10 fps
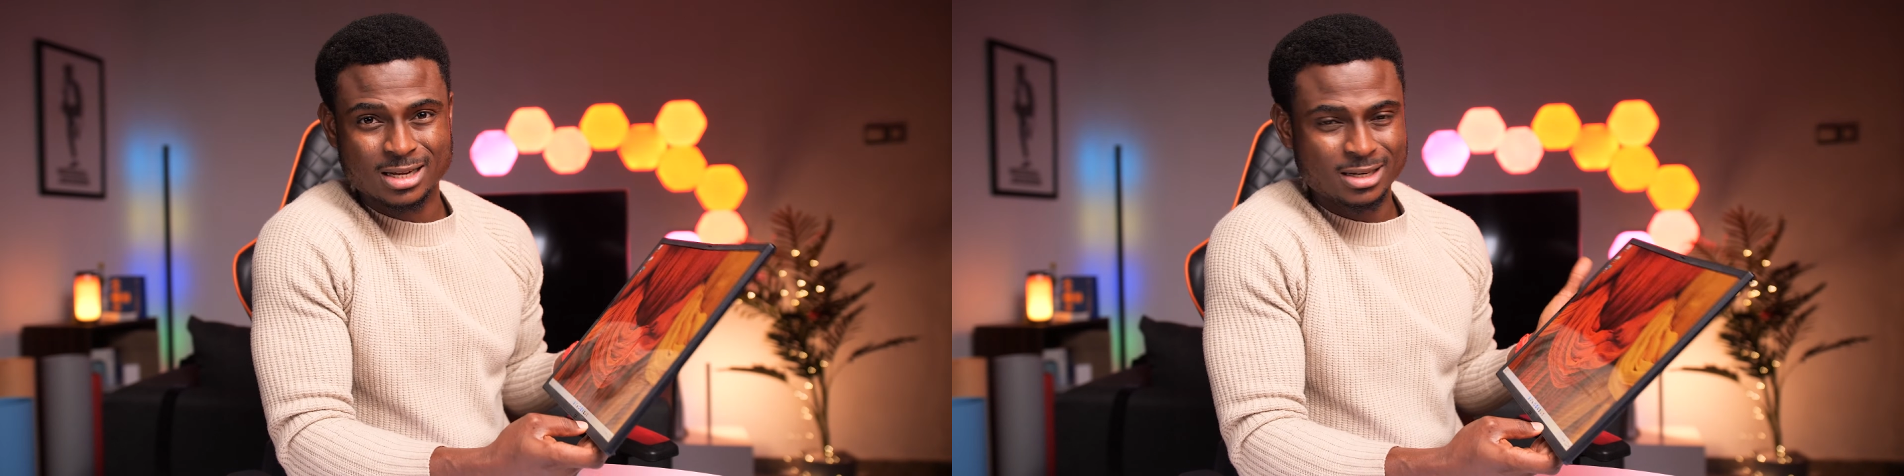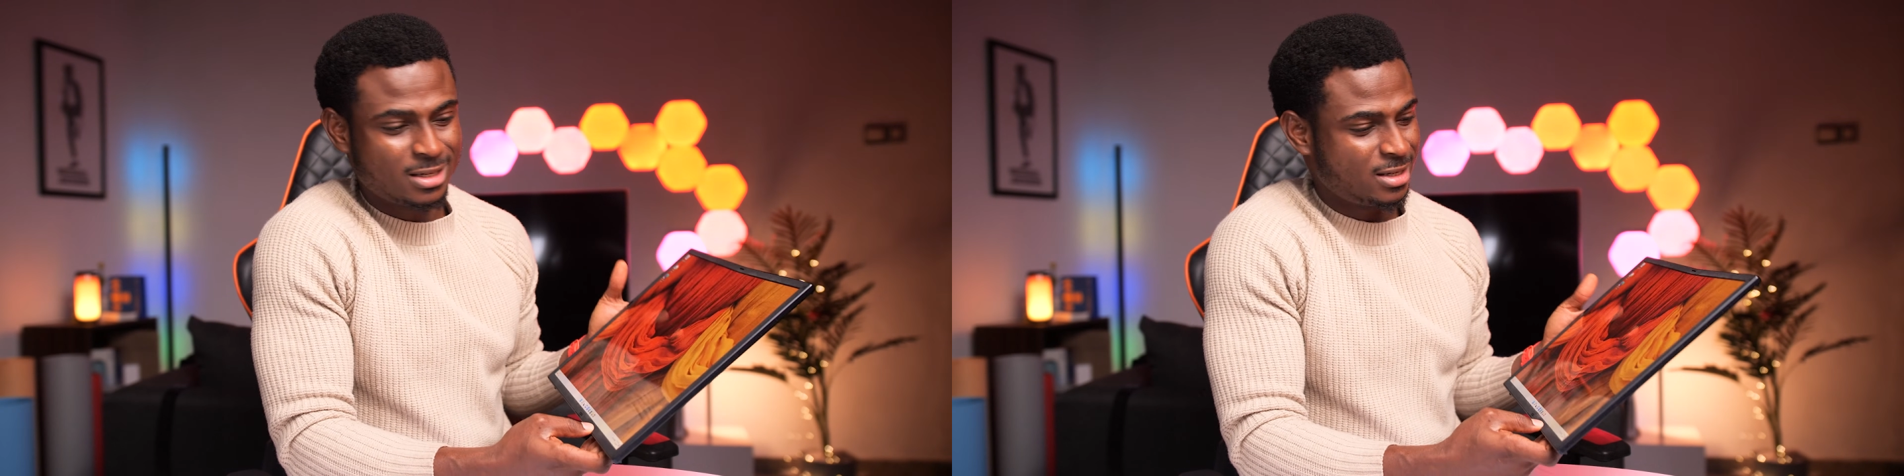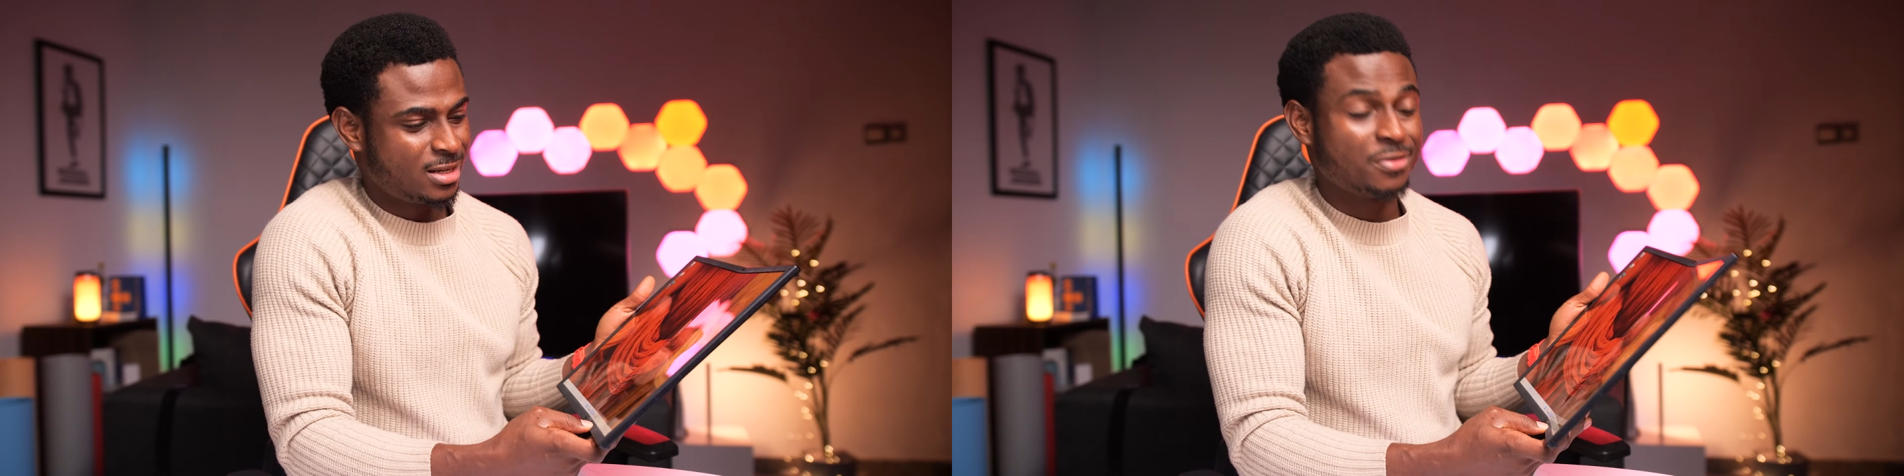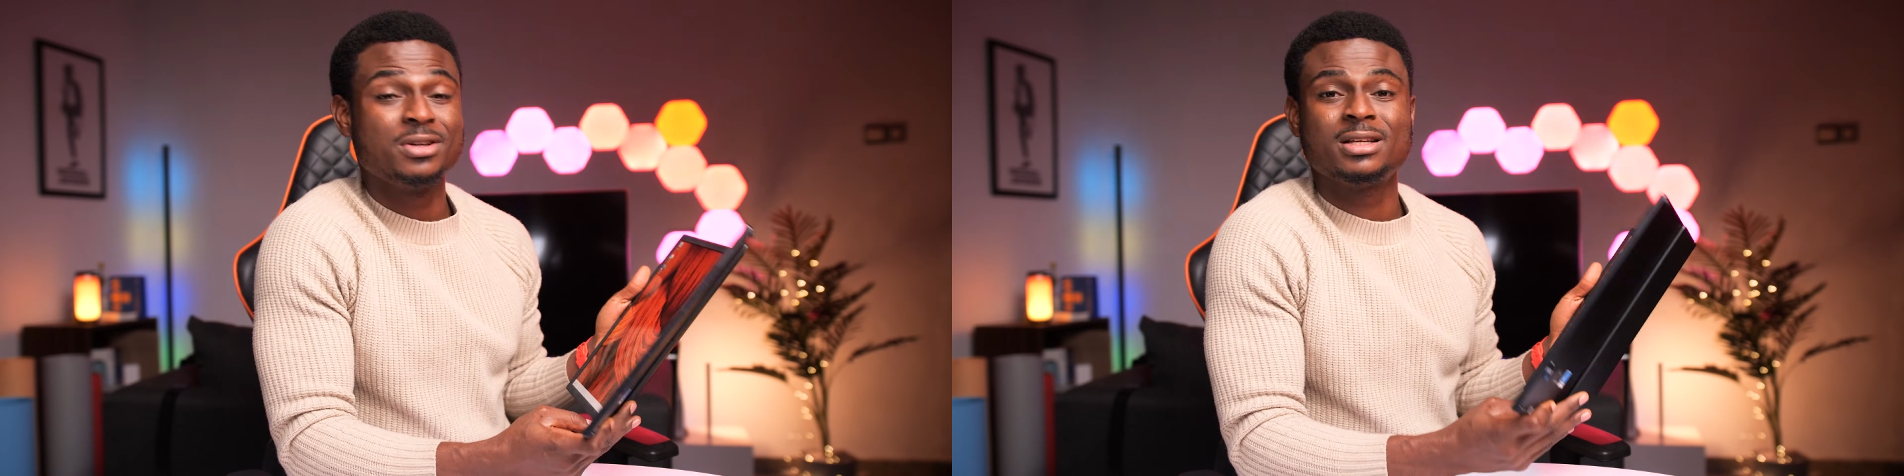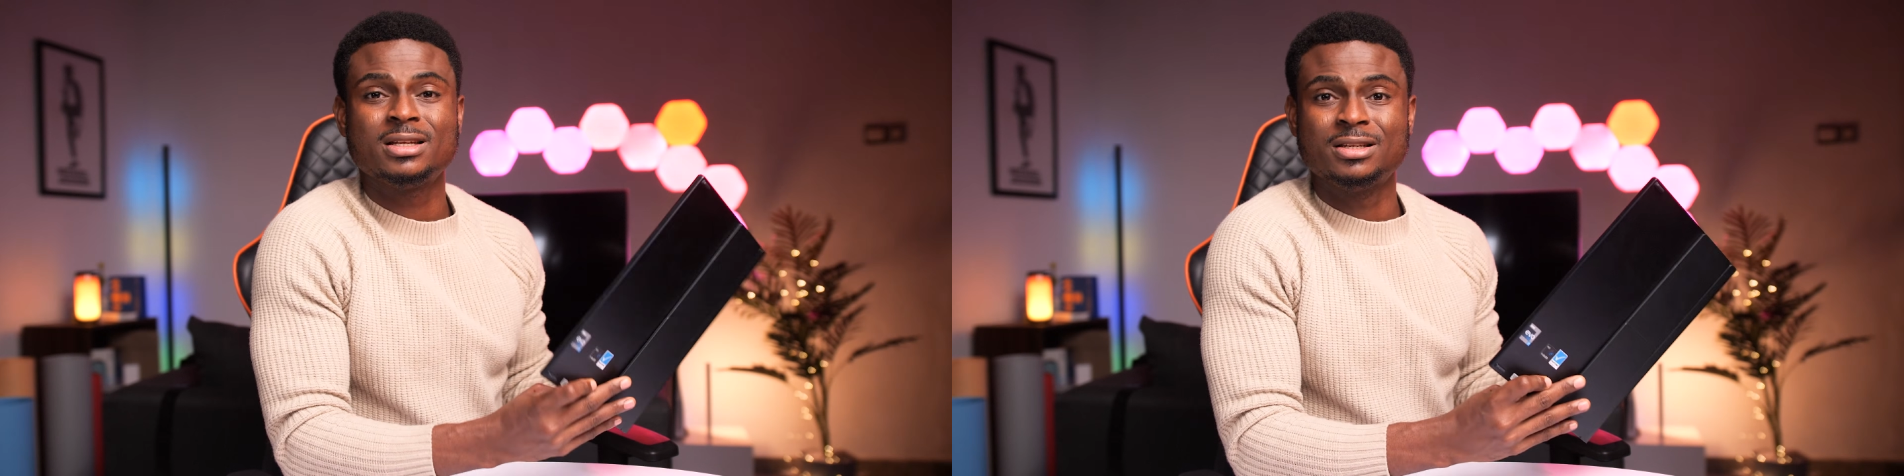and this is
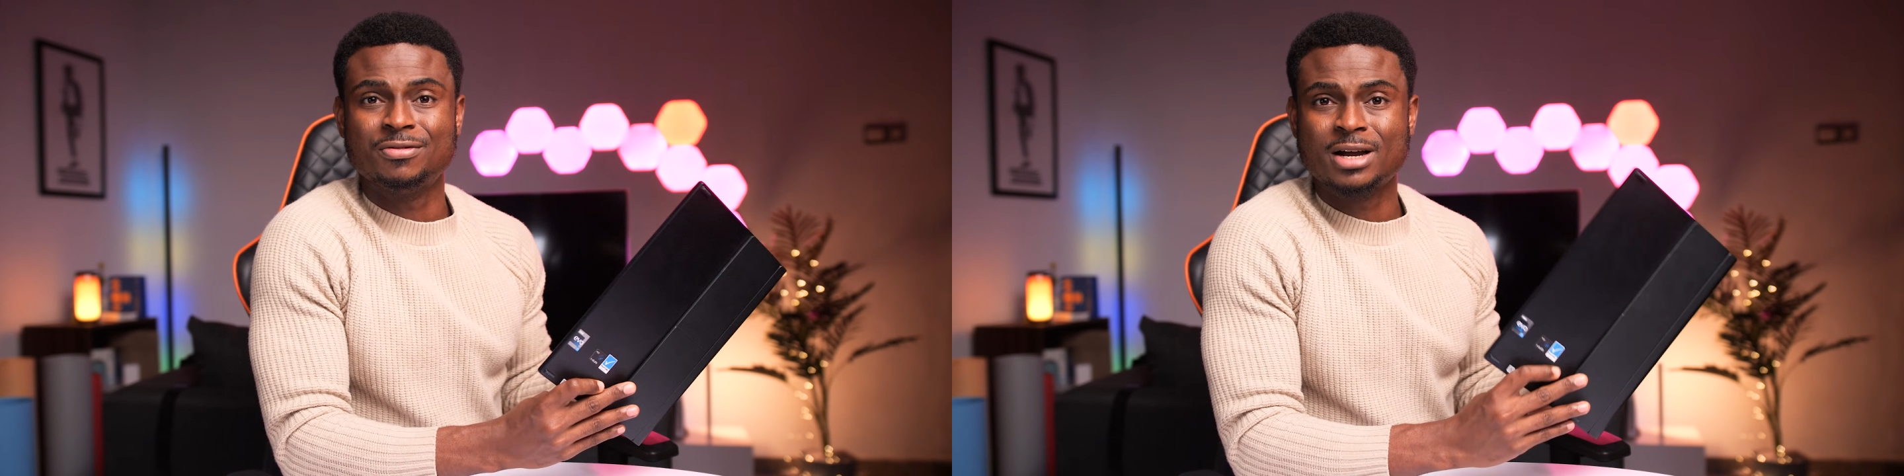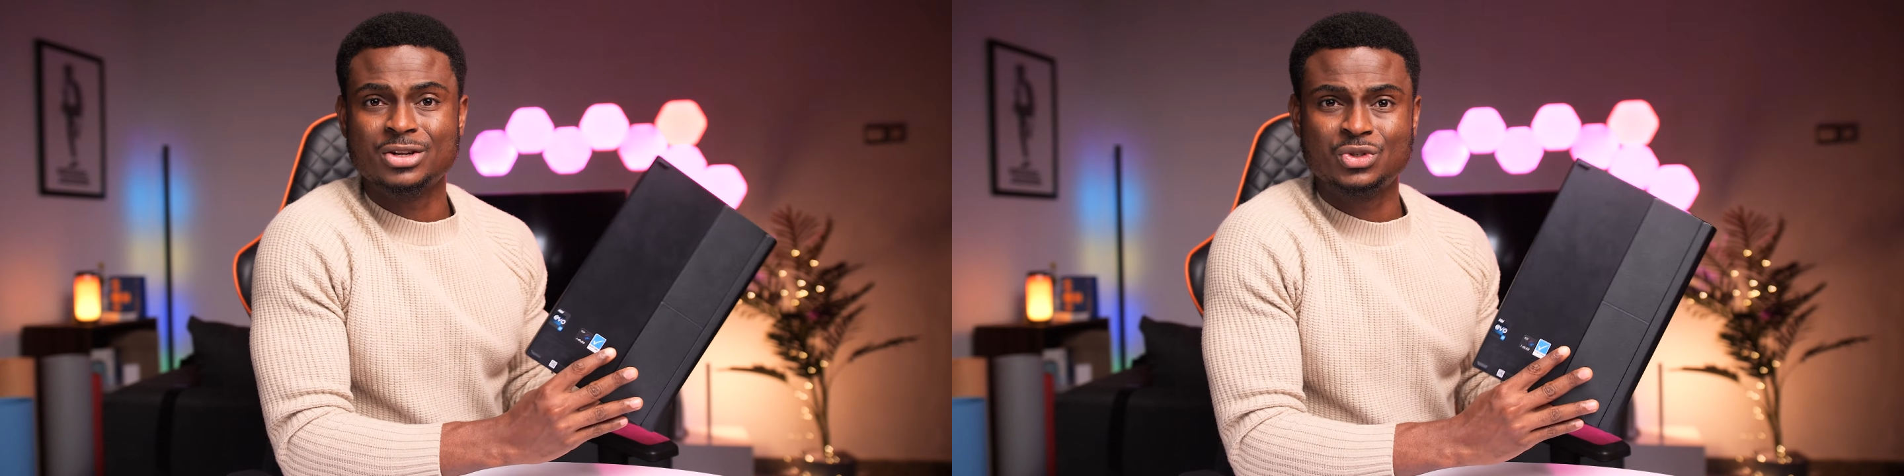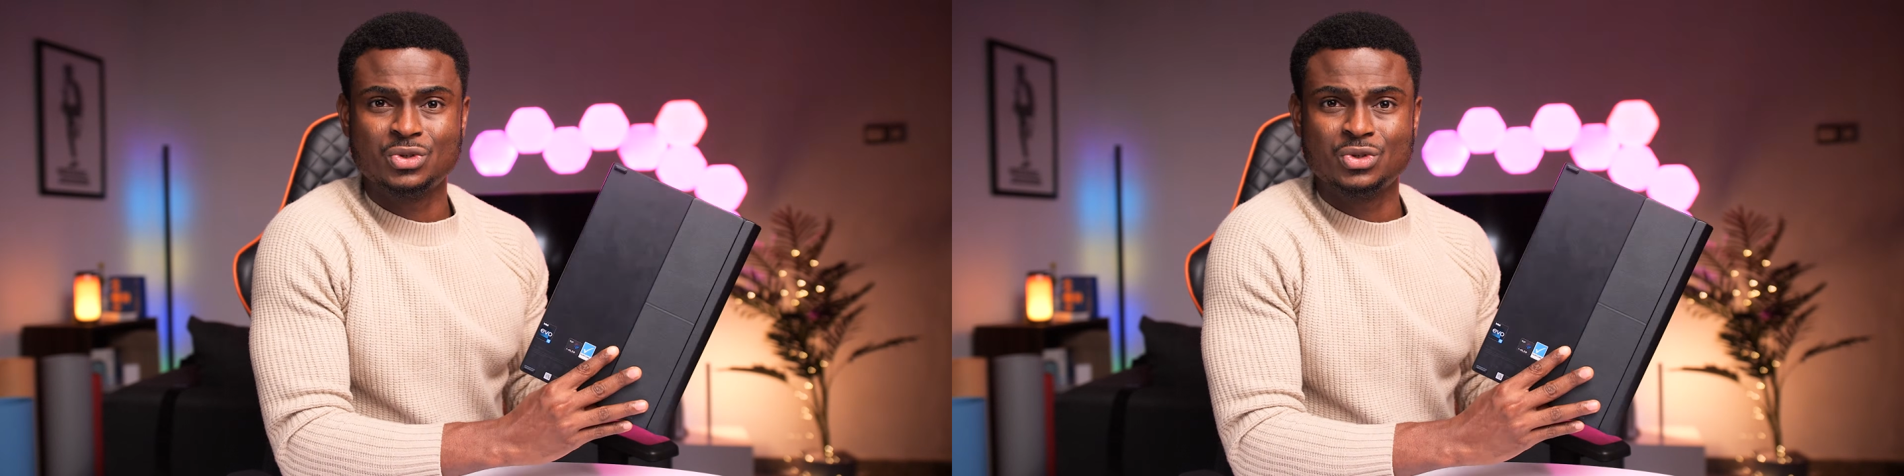definitely a device